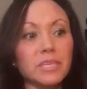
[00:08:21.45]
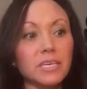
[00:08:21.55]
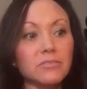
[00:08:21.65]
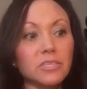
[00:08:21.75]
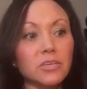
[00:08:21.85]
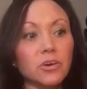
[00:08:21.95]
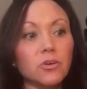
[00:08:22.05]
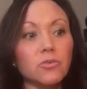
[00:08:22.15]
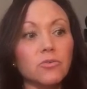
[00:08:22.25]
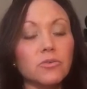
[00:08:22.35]
Even
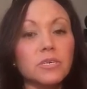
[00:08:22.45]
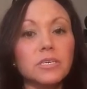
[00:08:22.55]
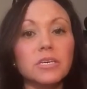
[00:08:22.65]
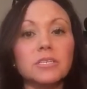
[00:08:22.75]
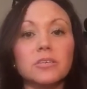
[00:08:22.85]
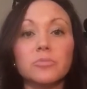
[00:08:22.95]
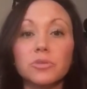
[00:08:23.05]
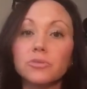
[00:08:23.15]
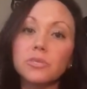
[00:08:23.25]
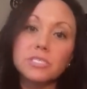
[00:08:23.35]
though the
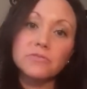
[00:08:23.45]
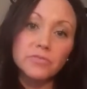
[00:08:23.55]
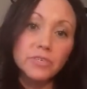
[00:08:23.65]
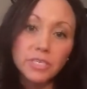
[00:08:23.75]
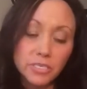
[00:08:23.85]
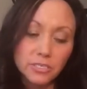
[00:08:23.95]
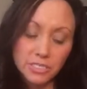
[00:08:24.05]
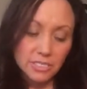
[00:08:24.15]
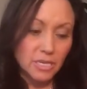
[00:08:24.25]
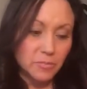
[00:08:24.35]
balloon is filling your
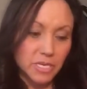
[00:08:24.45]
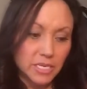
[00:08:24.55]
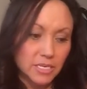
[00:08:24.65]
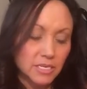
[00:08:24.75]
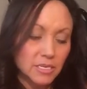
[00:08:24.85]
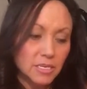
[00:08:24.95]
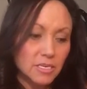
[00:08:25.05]
stomach,